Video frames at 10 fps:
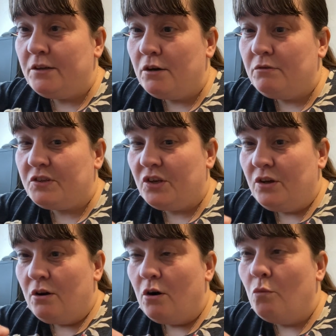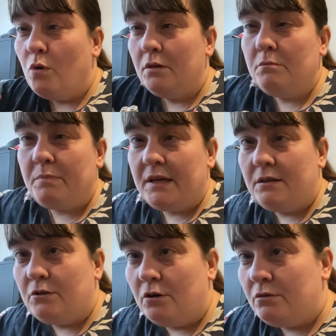note, a 1-beat
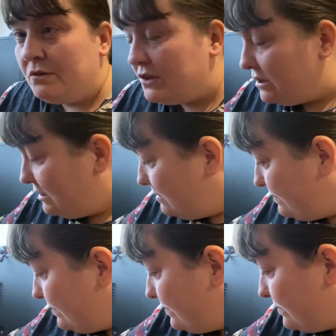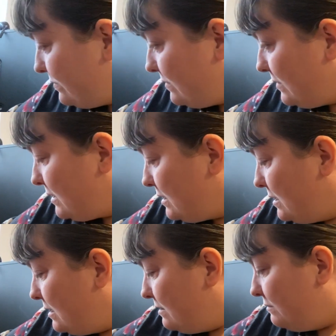note.
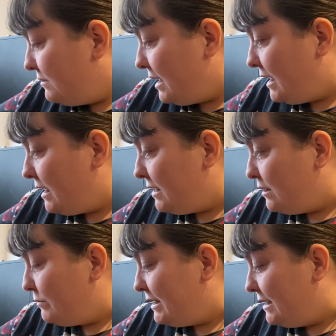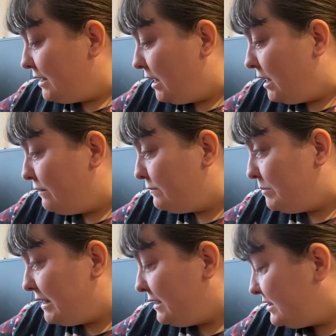Then we need half a
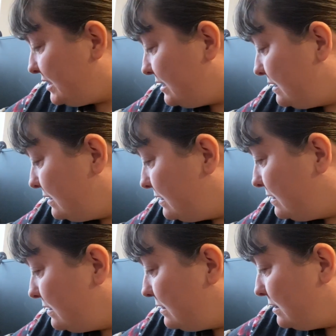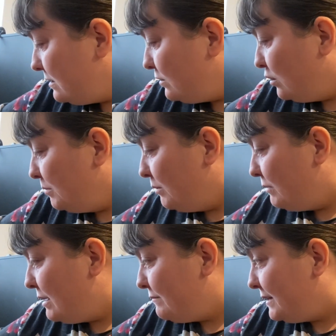beat. Come on,
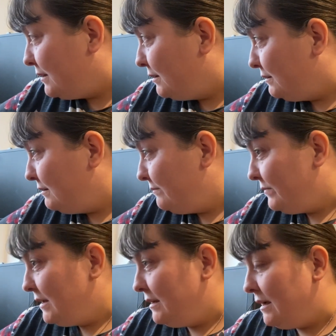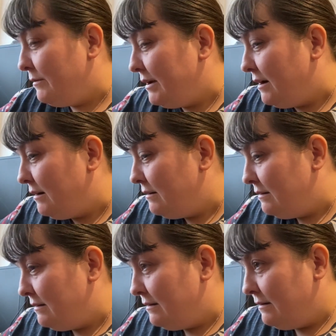where have you gone? There we are.
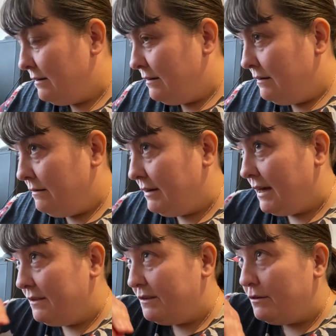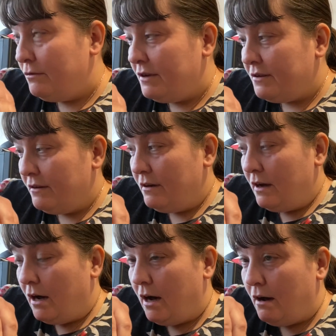Okay, this note is
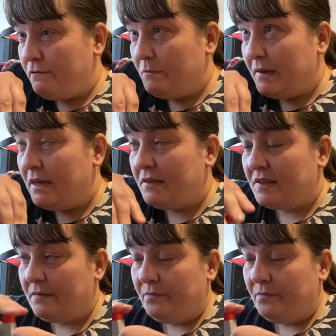half a beat